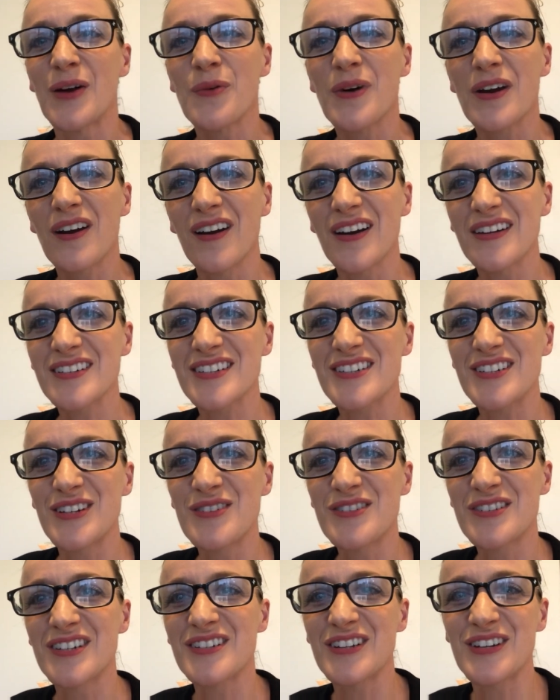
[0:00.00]
when I just
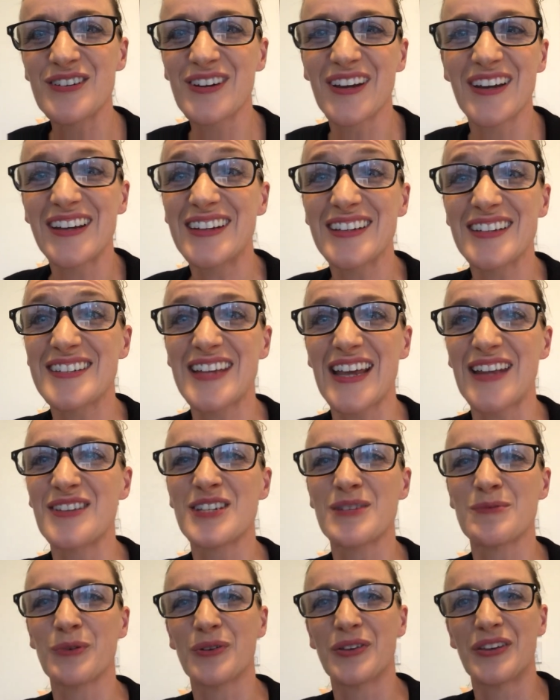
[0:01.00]
used to do, like,
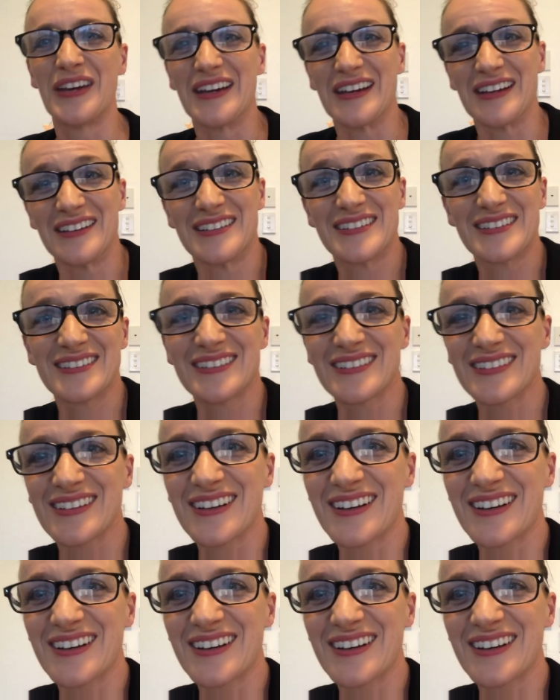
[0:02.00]
sensible things?